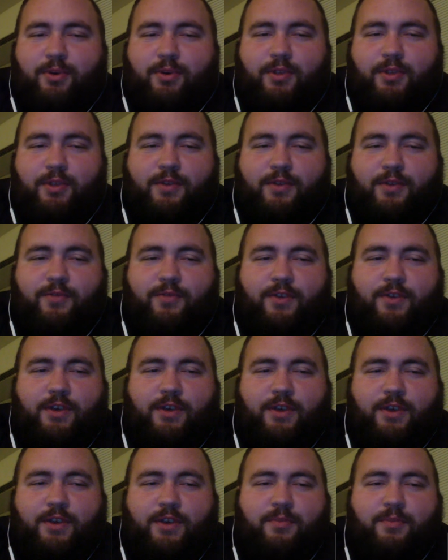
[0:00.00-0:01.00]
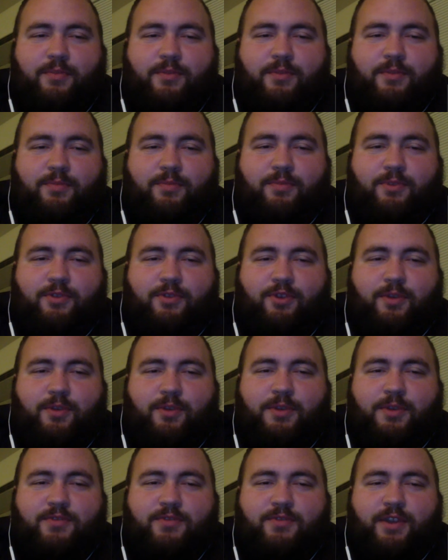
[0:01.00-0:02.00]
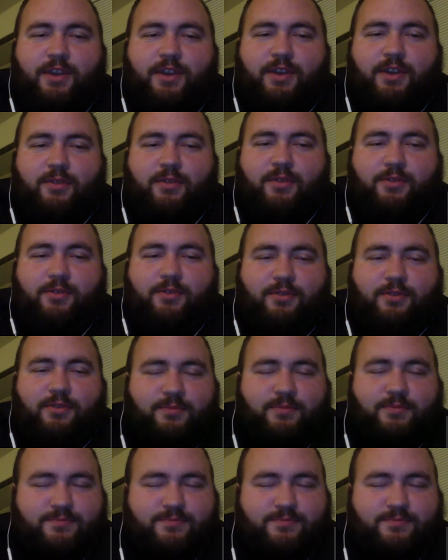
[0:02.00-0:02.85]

poorly filmed scrimmage videos.